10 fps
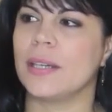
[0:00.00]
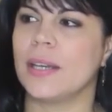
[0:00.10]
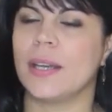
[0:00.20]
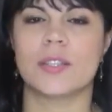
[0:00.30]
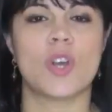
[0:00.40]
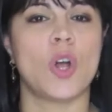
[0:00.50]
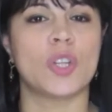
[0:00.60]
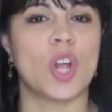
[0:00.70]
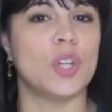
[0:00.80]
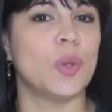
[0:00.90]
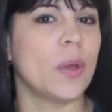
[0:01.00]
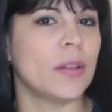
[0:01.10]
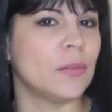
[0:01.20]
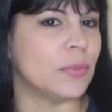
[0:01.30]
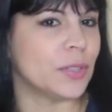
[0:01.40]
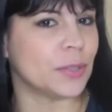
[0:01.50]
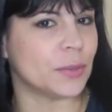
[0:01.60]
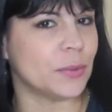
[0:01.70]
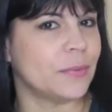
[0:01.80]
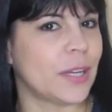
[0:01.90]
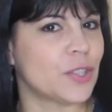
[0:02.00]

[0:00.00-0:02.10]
it's called Loyal Blue,